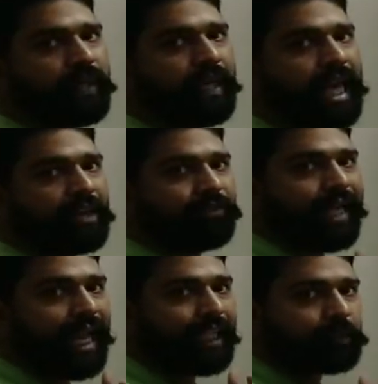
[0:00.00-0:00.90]
and we
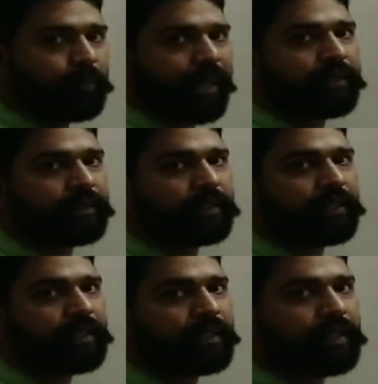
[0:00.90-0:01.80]
expect
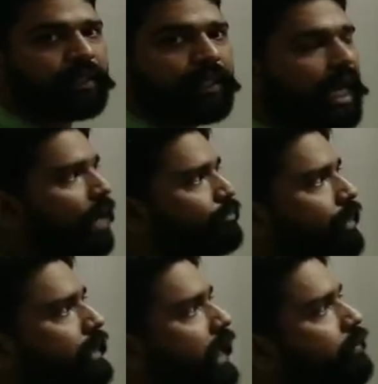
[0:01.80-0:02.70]

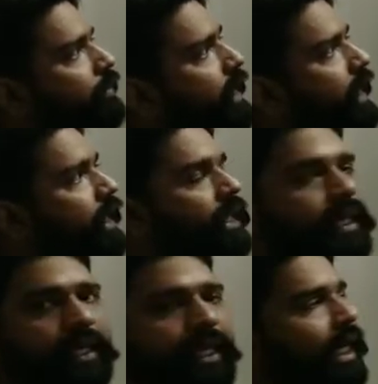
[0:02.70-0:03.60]
after time
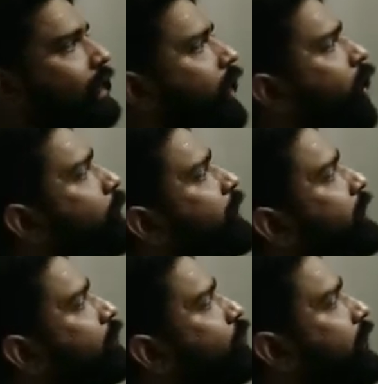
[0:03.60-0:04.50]
t the
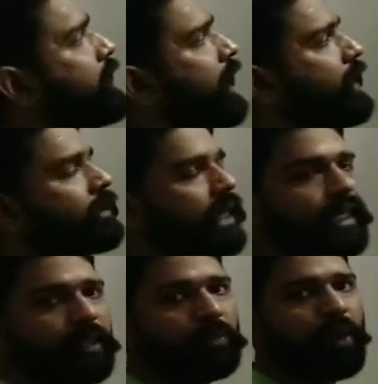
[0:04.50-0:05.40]
object will touch at
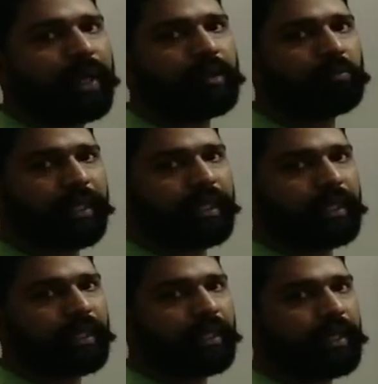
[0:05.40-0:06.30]
the point
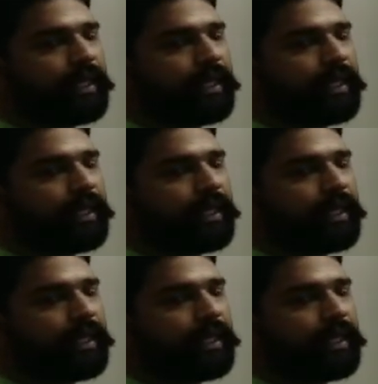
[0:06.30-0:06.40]
B,